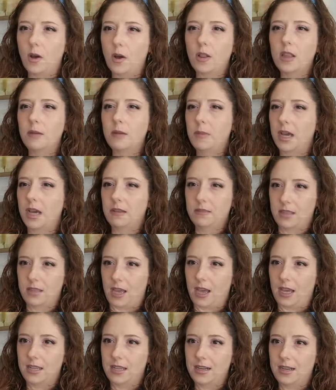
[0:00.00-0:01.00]
all about
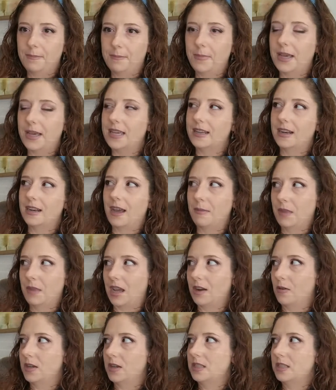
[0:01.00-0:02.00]
that, but I'm
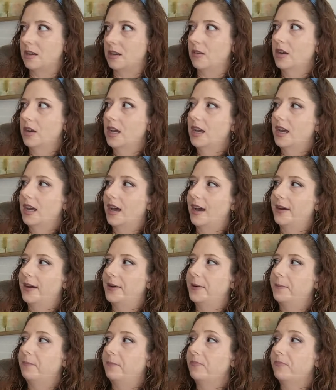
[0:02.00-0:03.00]
not going to.
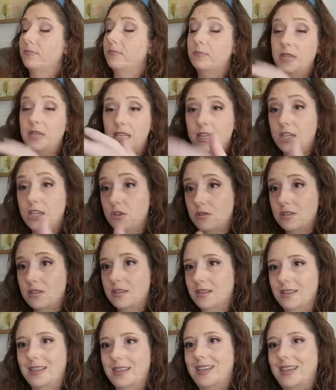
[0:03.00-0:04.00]
But
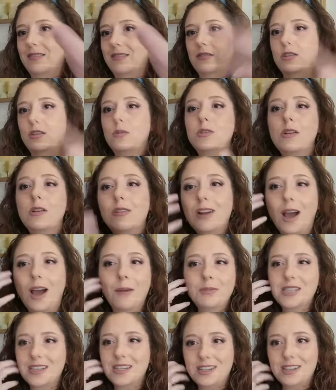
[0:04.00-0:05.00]
interestingly, those aren't
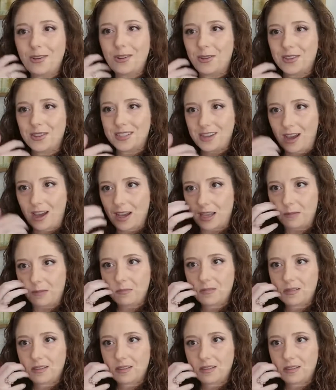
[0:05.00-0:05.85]
updated all the time.